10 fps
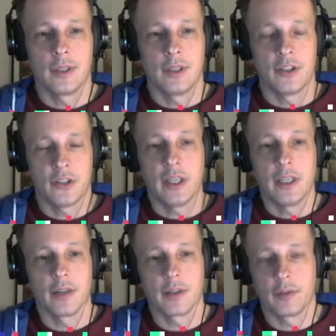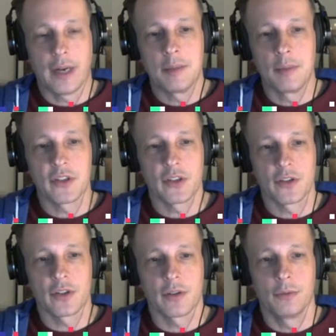is key, I think, for any
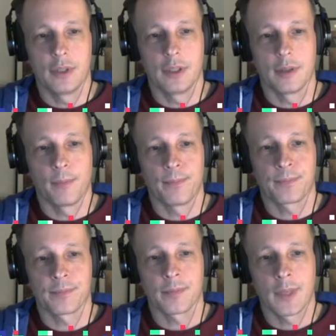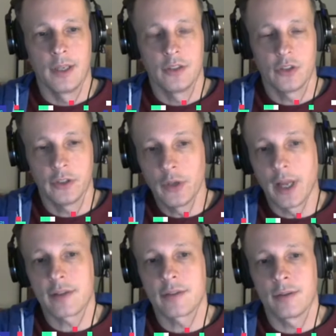business. So you do
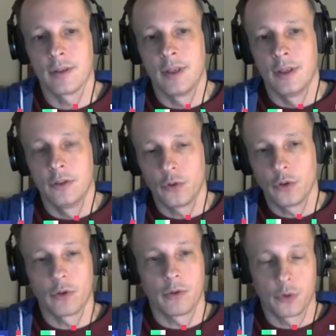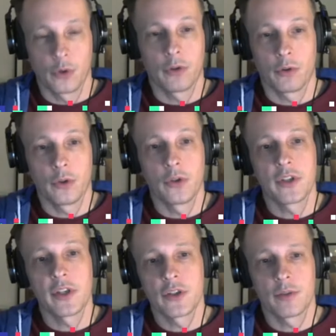that through
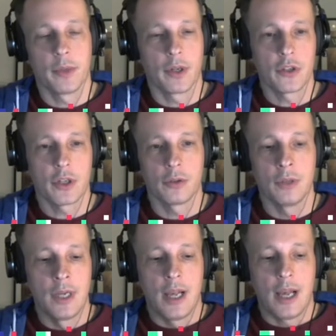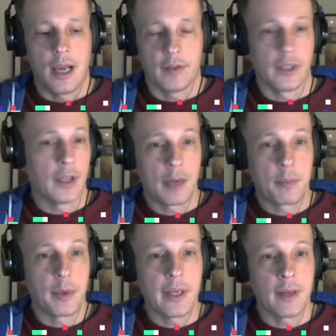royalties, but also having an
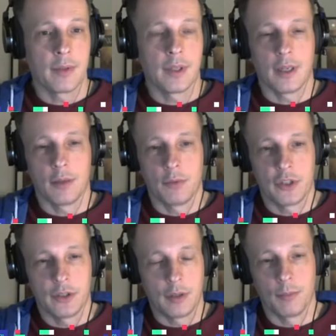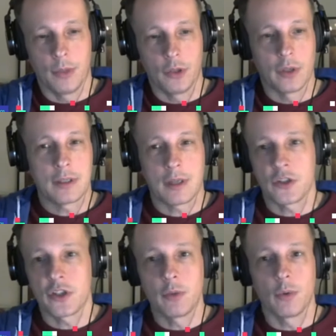IP, which you can build
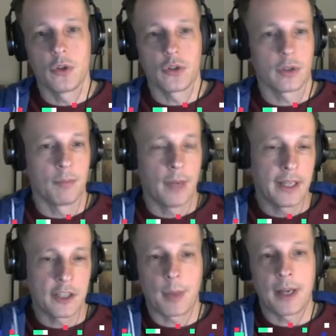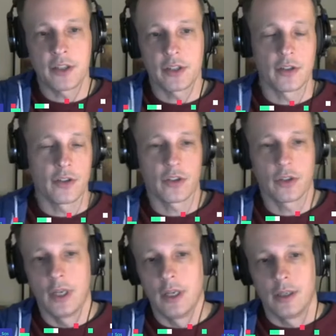at sequels or made expansions.